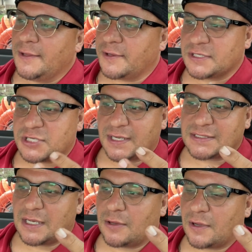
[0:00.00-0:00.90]
you can check
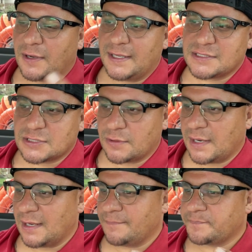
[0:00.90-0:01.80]
us out on
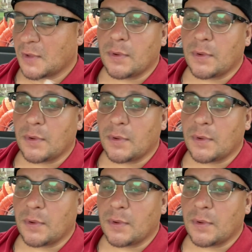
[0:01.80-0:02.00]
Instagram.